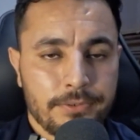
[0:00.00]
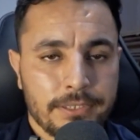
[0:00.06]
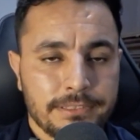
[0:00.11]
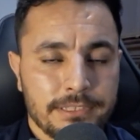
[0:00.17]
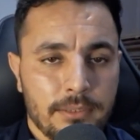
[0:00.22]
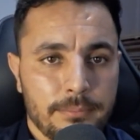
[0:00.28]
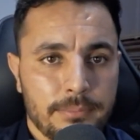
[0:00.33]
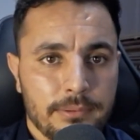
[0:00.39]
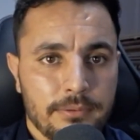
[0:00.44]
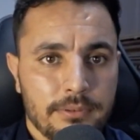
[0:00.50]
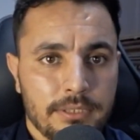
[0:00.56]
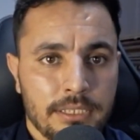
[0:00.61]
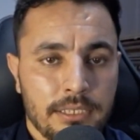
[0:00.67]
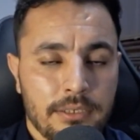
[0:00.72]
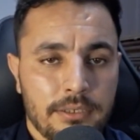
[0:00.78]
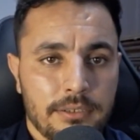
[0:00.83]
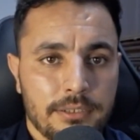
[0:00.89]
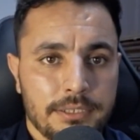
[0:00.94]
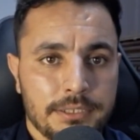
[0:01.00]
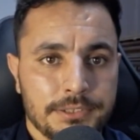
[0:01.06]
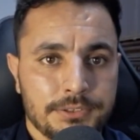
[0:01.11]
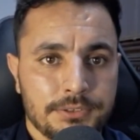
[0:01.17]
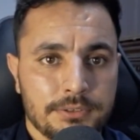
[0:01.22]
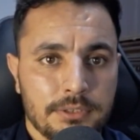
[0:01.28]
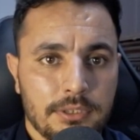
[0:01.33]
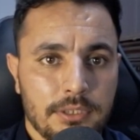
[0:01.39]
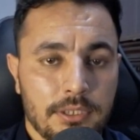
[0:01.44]
For example, there
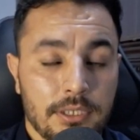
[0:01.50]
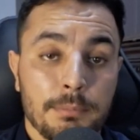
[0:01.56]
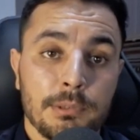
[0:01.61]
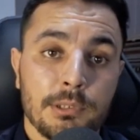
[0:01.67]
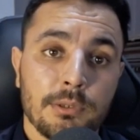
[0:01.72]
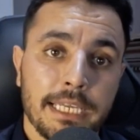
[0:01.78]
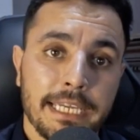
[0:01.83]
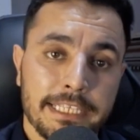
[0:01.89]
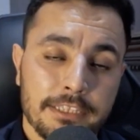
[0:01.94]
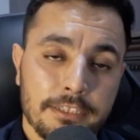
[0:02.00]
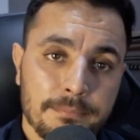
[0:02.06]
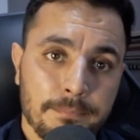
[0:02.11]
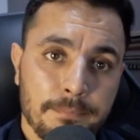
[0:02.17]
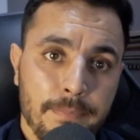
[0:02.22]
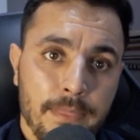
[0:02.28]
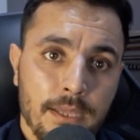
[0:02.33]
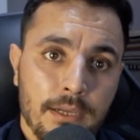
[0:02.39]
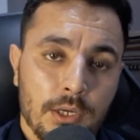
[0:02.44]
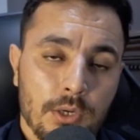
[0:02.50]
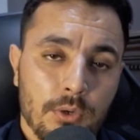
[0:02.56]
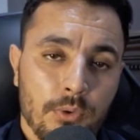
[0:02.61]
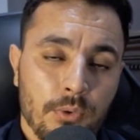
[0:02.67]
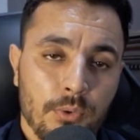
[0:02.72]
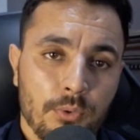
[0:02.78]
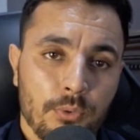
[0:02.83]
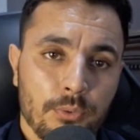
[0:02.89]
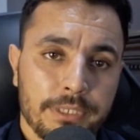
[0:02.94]
is Ibn al-Haytham,
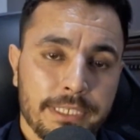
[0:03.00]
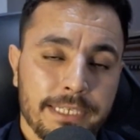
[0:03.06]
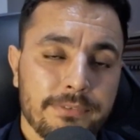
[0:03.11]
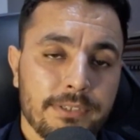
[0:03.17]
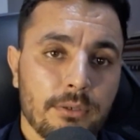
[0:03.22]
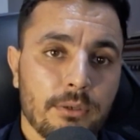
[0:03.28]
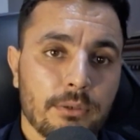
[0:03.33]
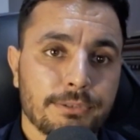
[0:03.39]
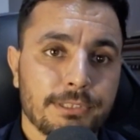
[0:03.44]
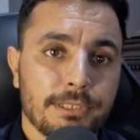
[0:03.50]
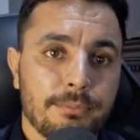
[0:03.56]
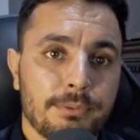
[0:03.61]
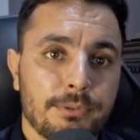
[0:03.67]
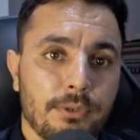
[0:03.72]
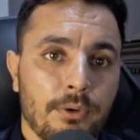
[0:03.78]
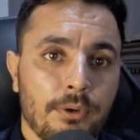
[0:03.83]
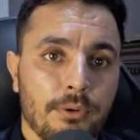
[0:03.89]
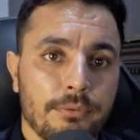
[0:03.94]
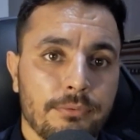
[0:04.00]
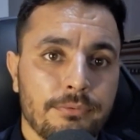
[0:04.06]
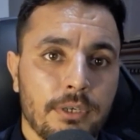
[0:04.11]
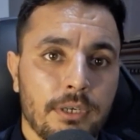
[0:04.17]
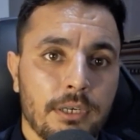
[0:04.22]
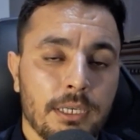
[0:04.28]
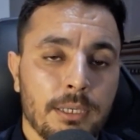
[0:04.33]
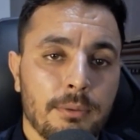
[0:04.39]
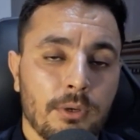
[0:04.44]
who gave the concept of
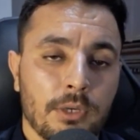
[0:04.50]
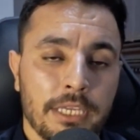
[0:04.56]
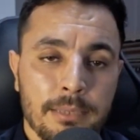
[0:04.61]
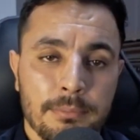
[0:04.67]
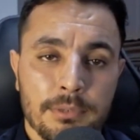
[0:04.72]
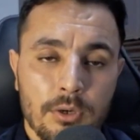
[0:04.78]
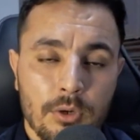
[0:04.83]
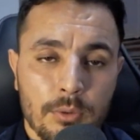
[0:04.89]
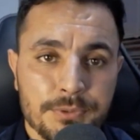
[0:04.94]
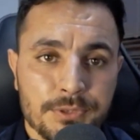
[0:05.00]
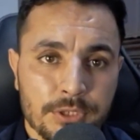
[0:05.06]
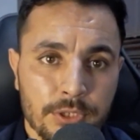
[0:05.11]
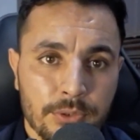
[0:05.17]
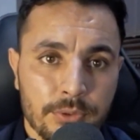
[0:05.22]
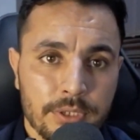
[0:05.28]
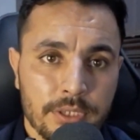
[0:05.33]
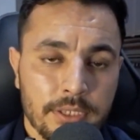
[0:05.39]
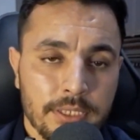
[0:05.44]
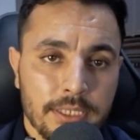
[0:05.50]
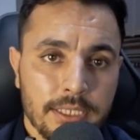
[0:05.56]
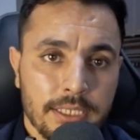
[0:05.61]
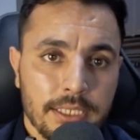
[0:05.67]
camera obscura.